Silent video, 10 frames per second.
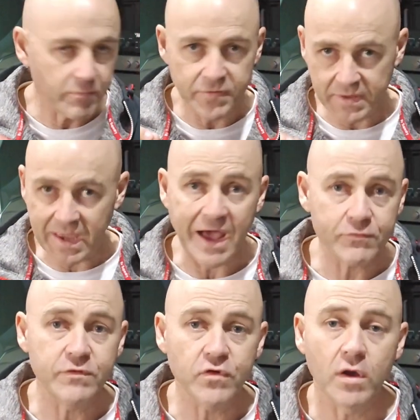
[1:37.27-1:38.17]
The
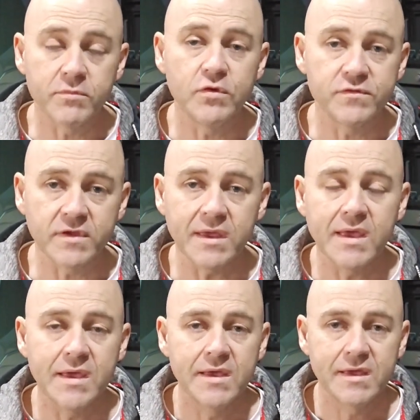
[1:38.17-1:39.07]
cartridge I'm using
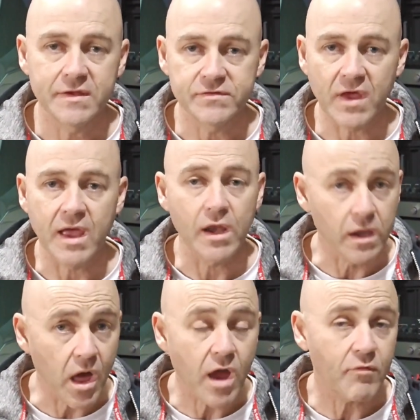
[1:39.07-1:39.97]
is a
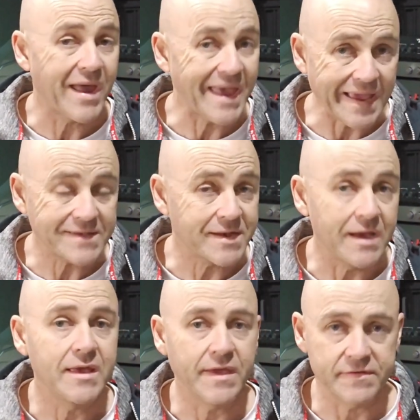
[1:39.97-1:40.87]
Lyra
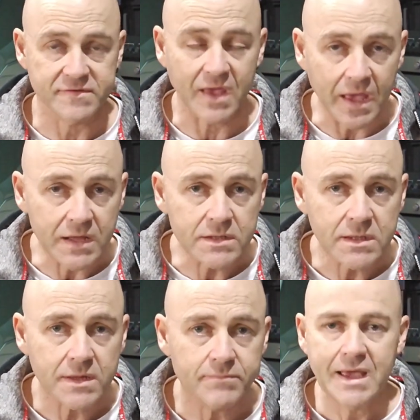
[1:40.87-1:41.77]
Etna SL.